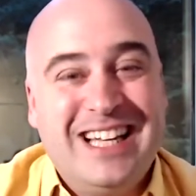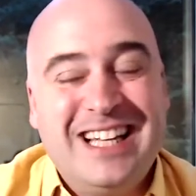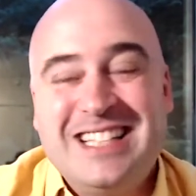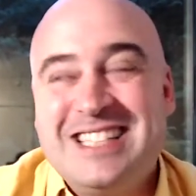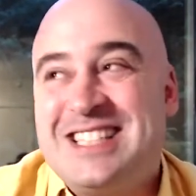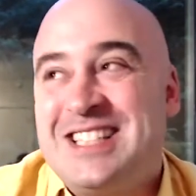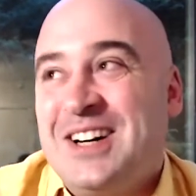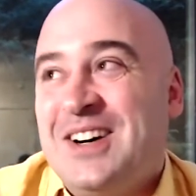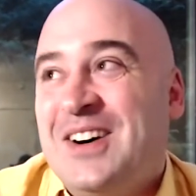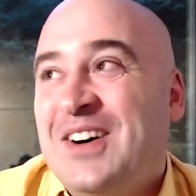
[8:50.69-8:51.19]

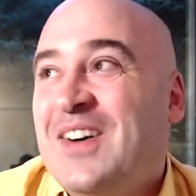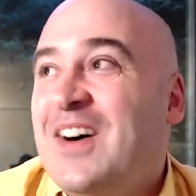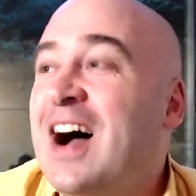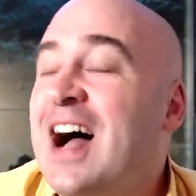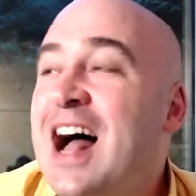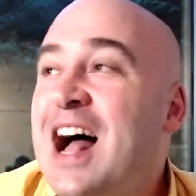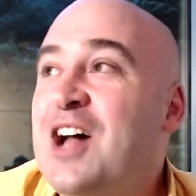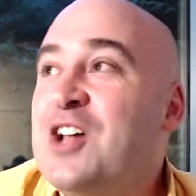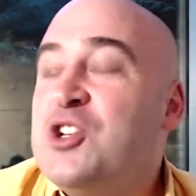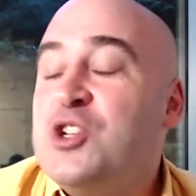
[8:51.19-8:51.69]
So
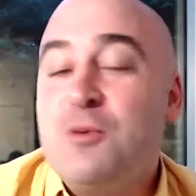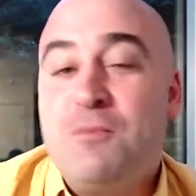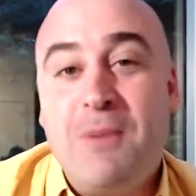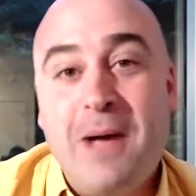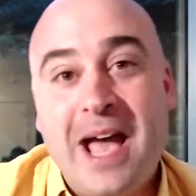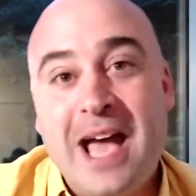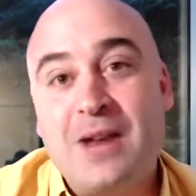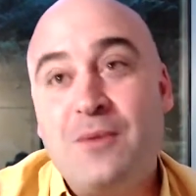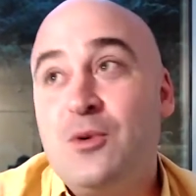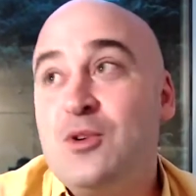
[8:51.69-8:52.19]

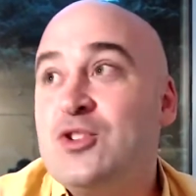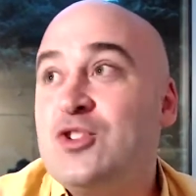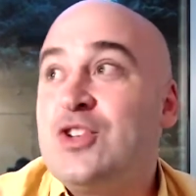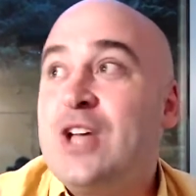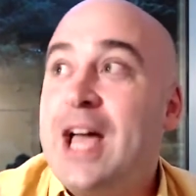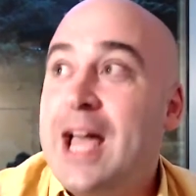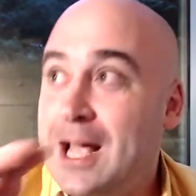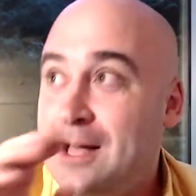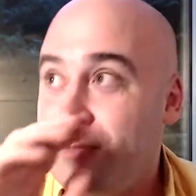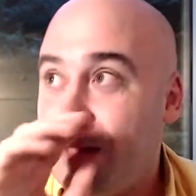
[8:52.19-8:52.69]
Japan will
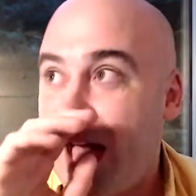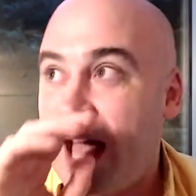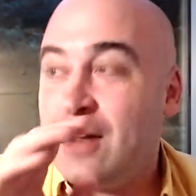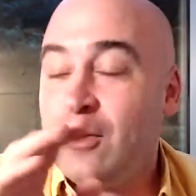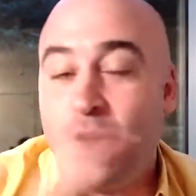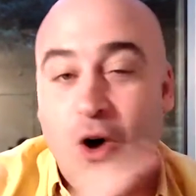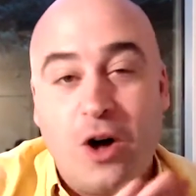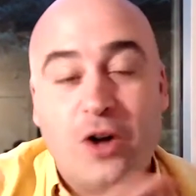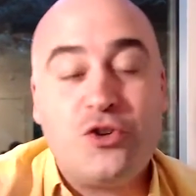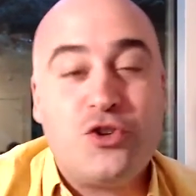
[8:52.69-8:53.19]
say that
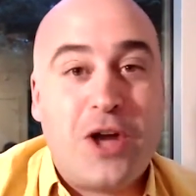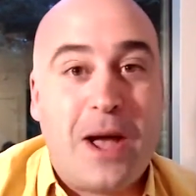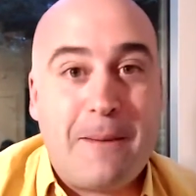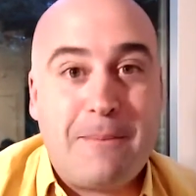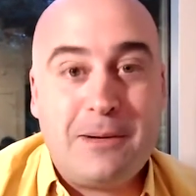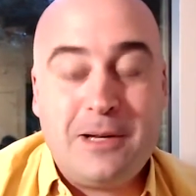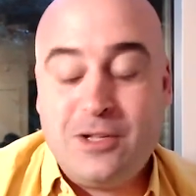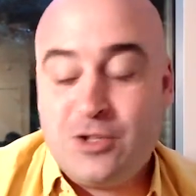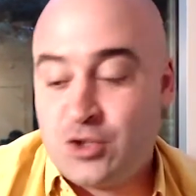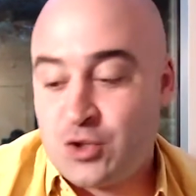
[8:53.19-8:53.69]
on
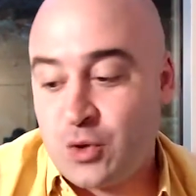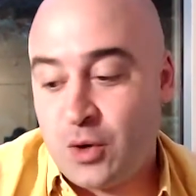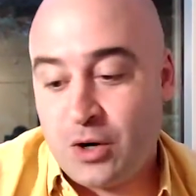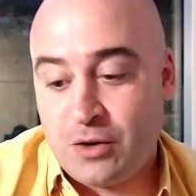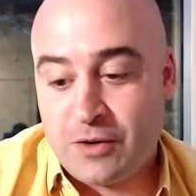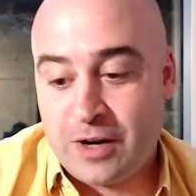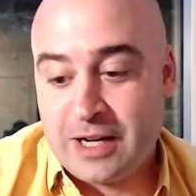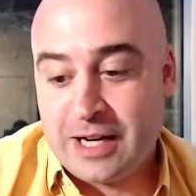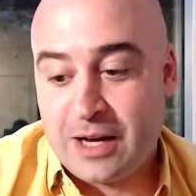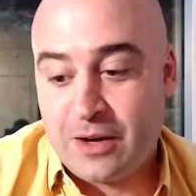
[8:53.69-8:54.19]
Japanese soil
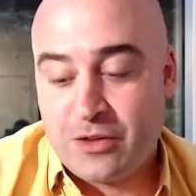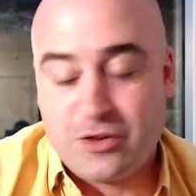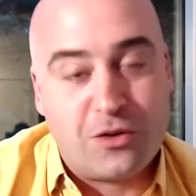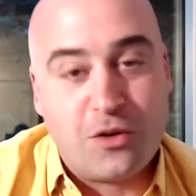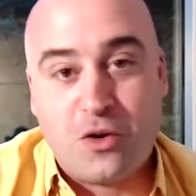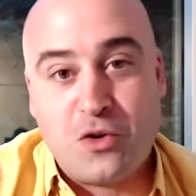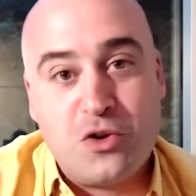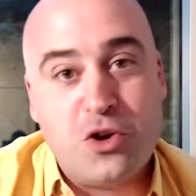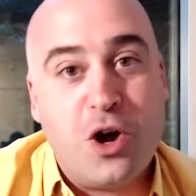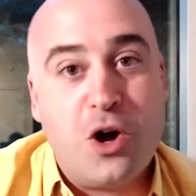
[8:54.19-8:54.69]
right now, there
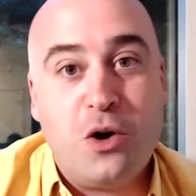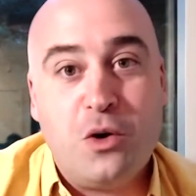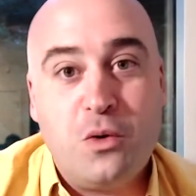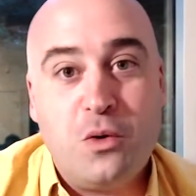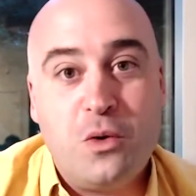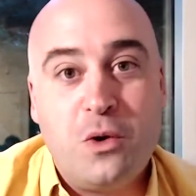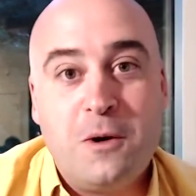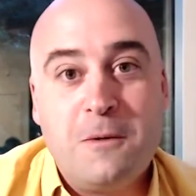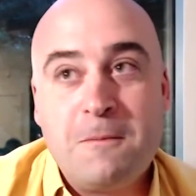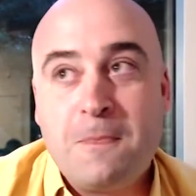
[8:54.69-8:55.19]
are
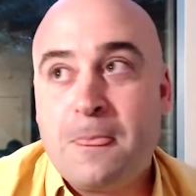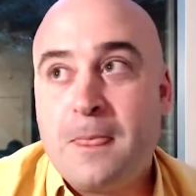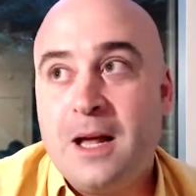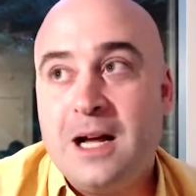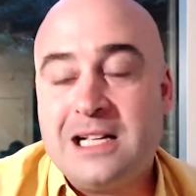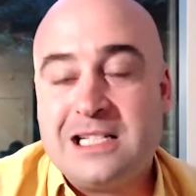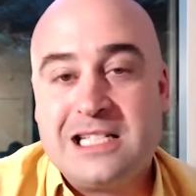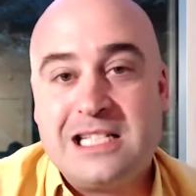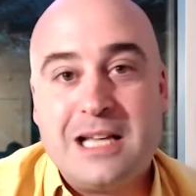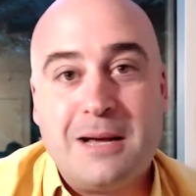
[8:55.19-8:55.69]
no
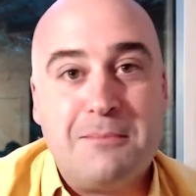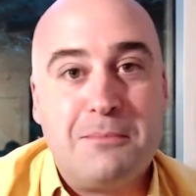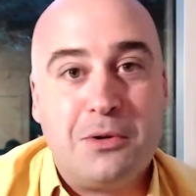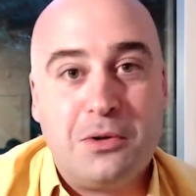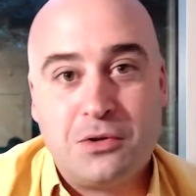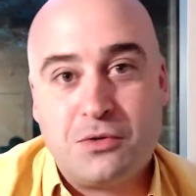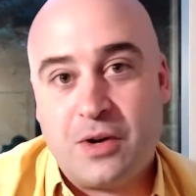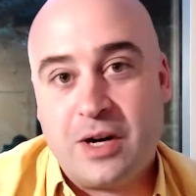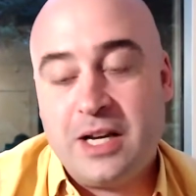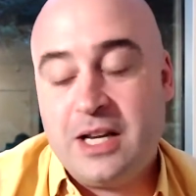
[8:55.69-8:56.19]

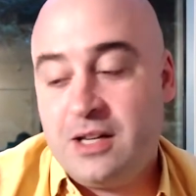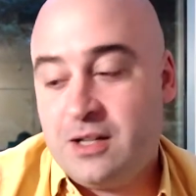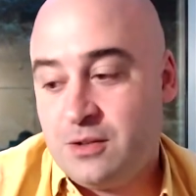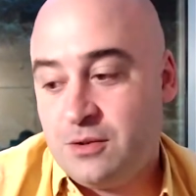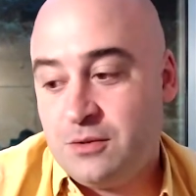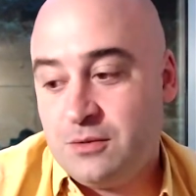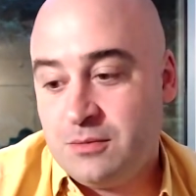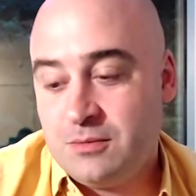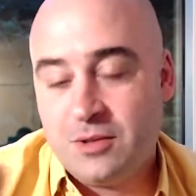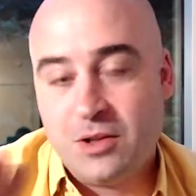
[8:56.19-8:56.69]
assembled, ready
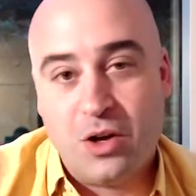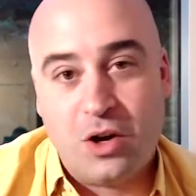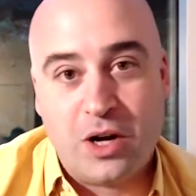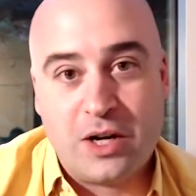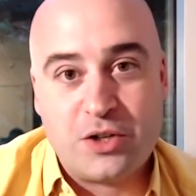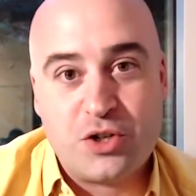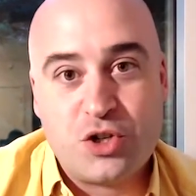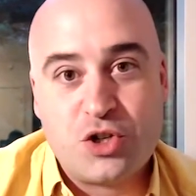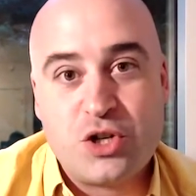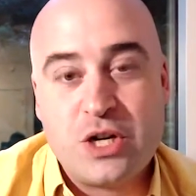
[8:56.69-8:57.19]
to
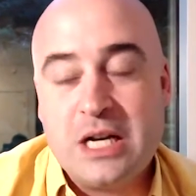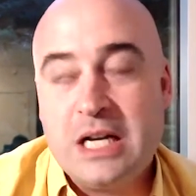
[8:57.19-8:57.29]
launch